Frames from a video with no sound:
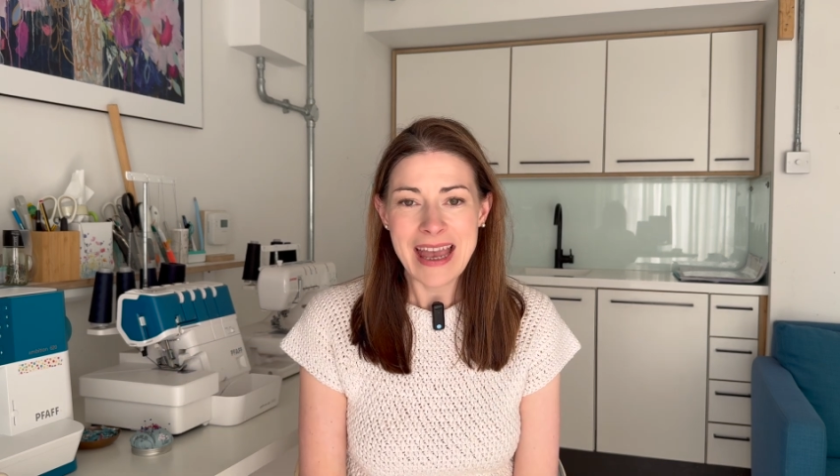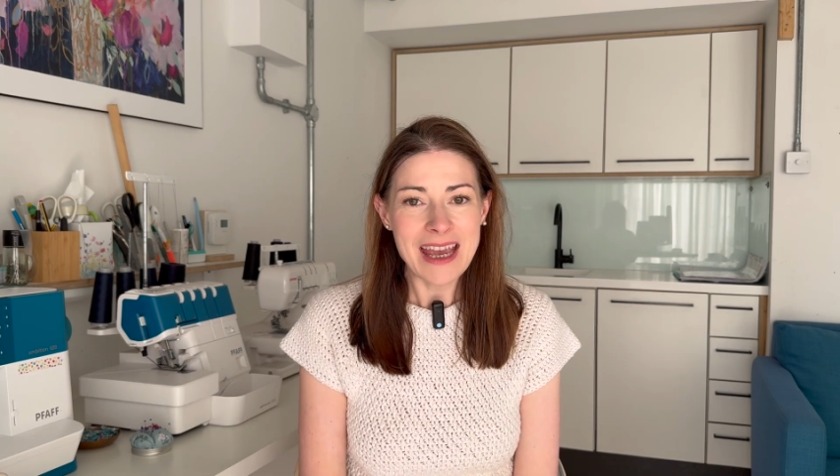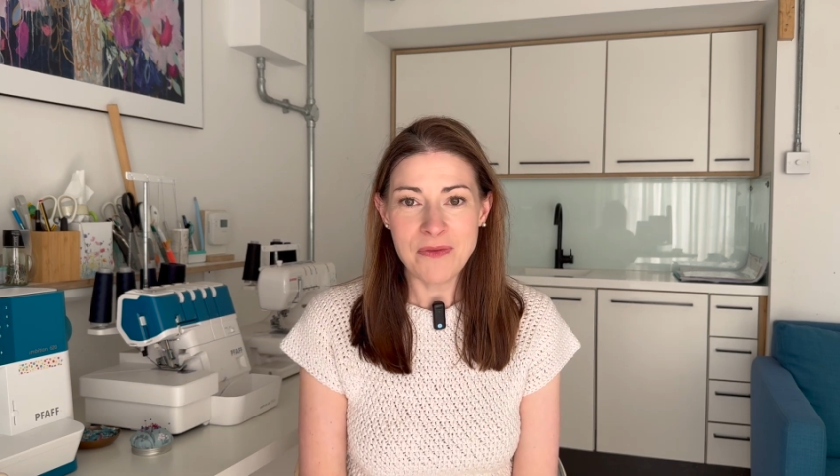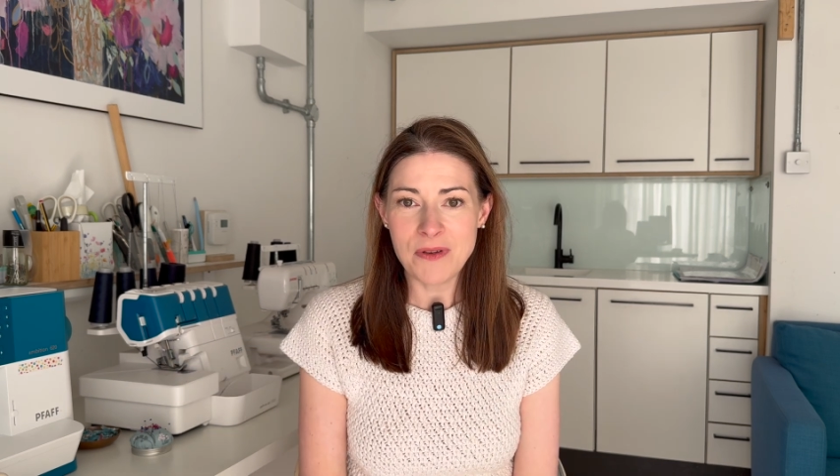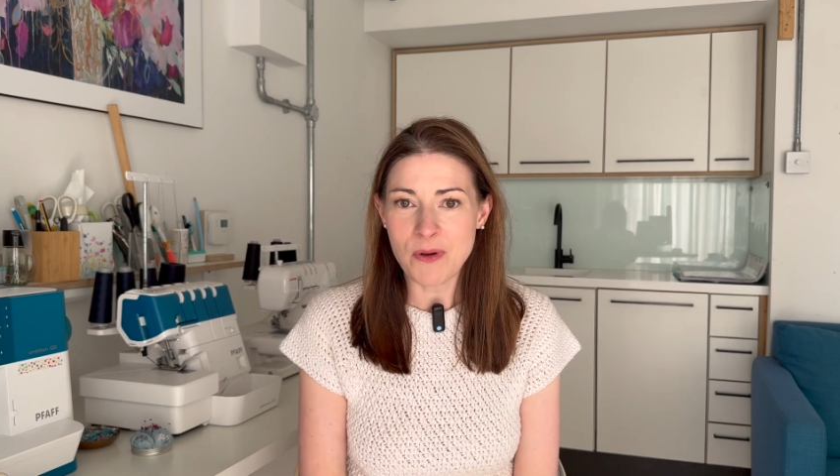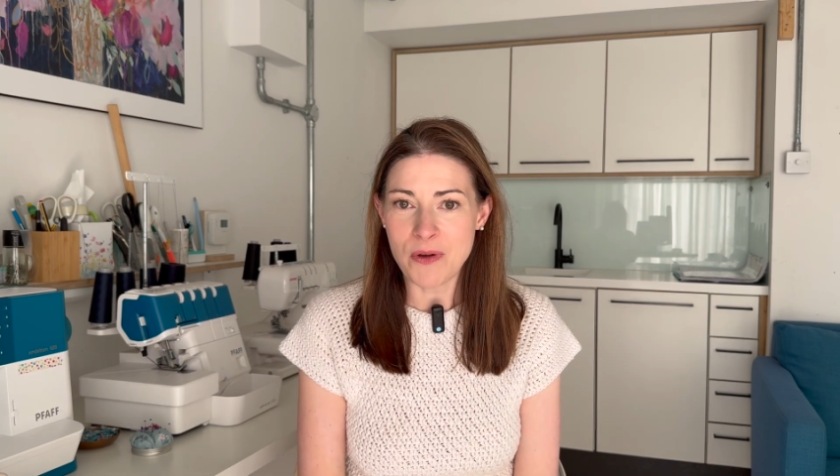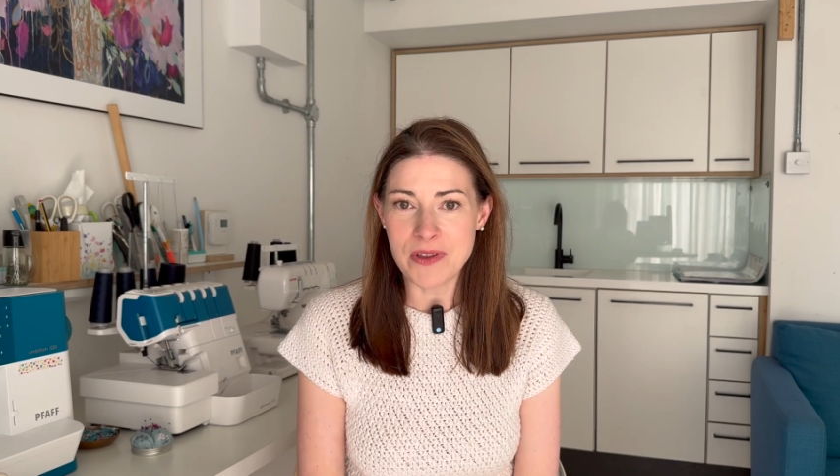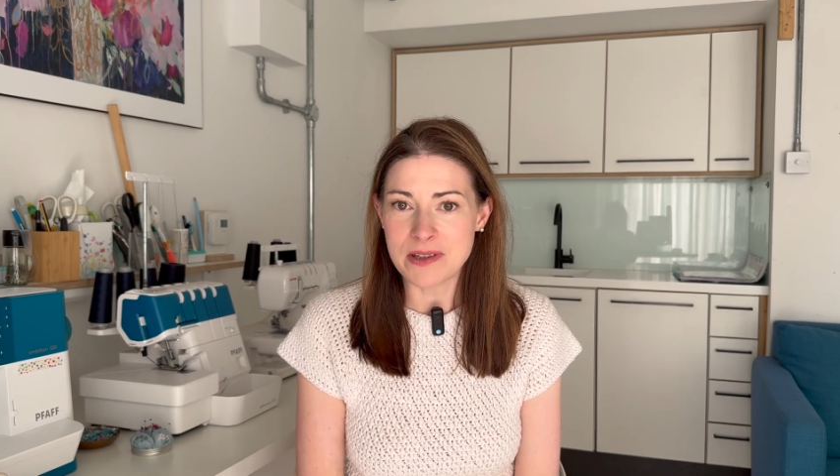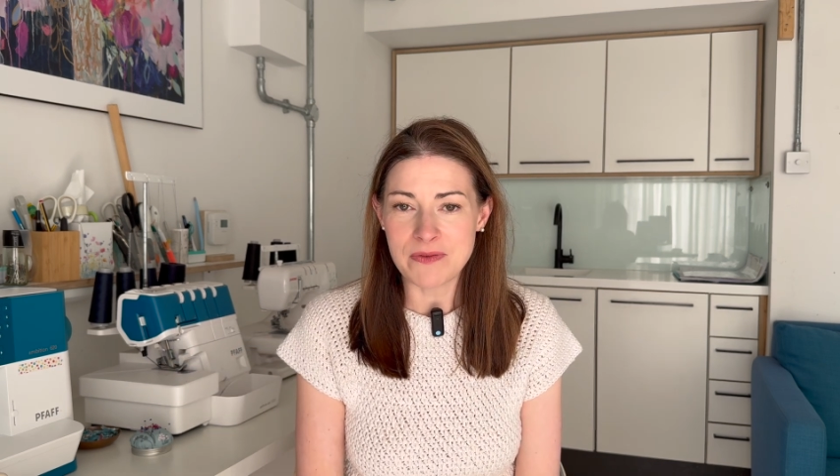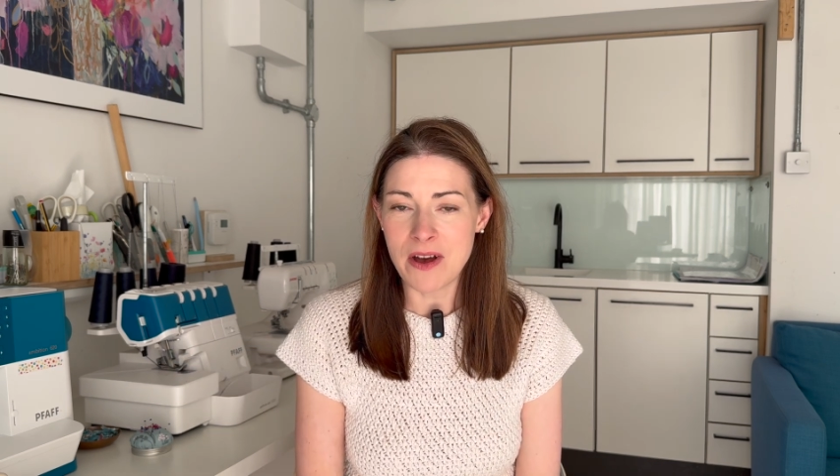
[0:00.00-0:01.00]
If you've got
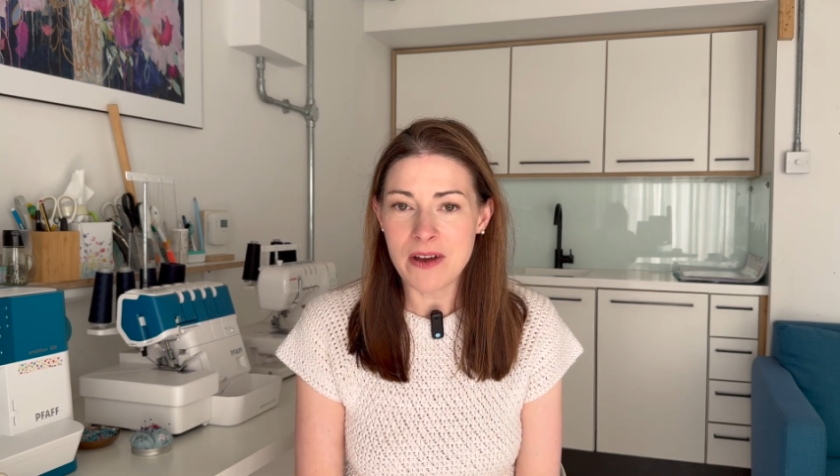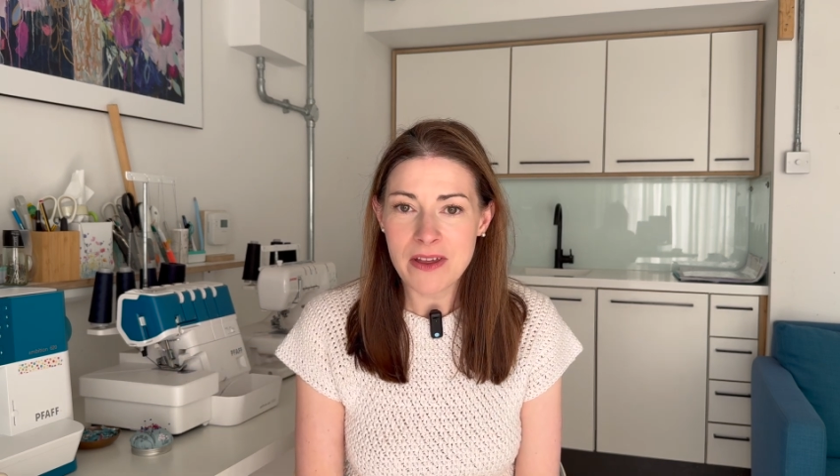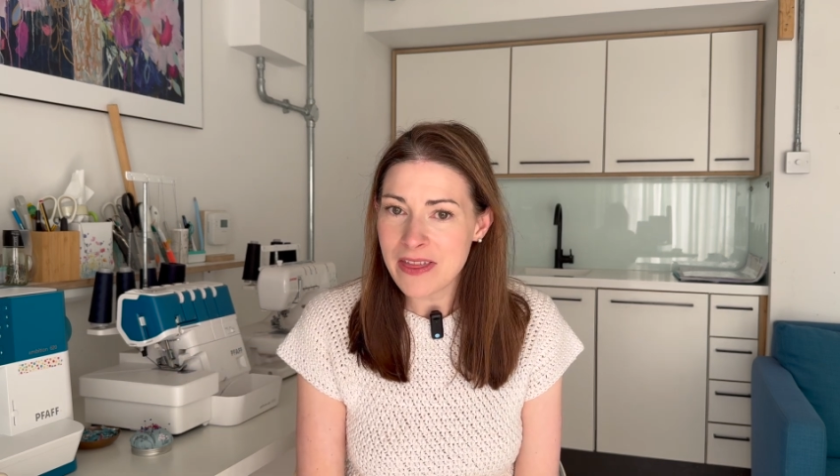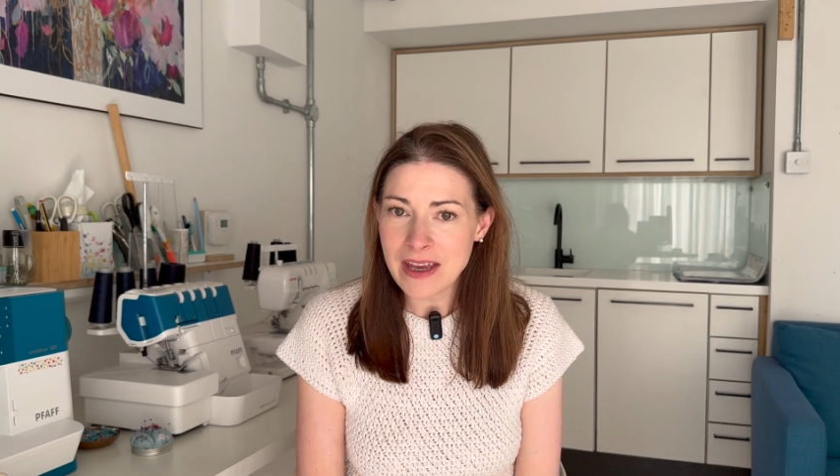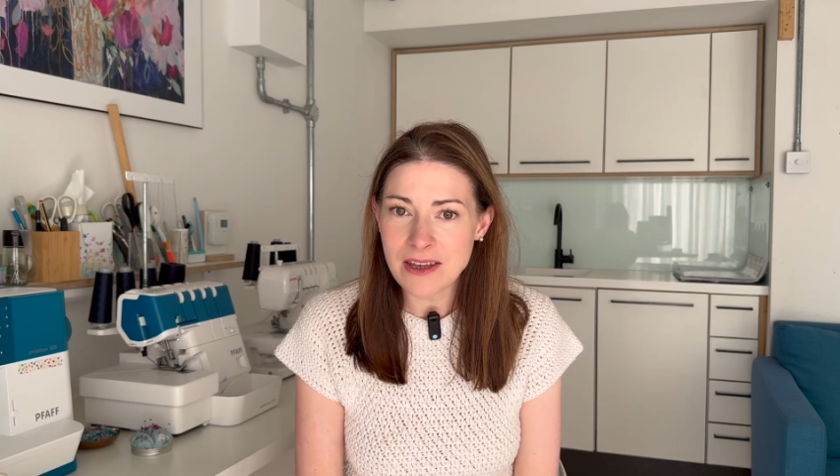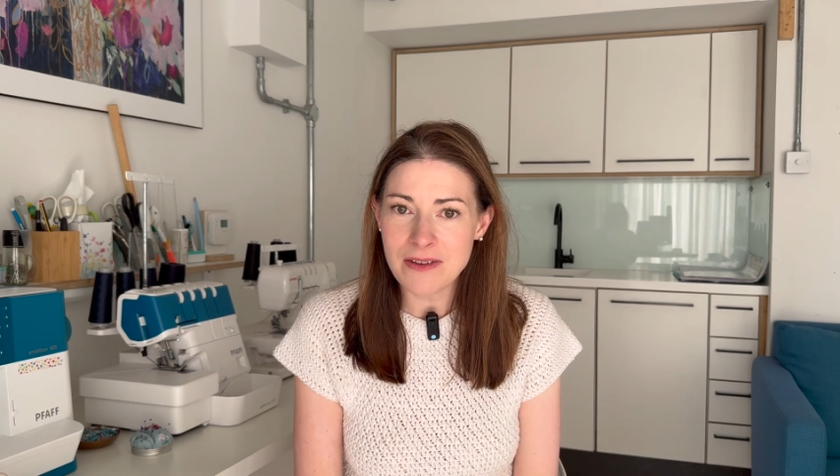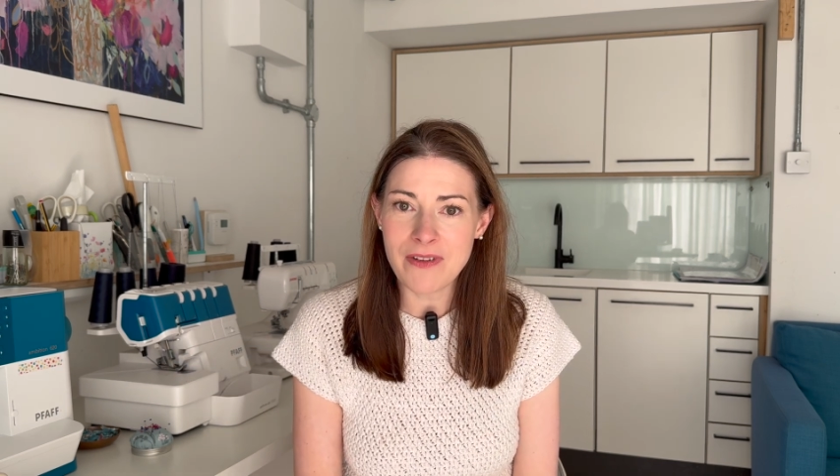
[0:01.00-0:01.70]
this far, thank you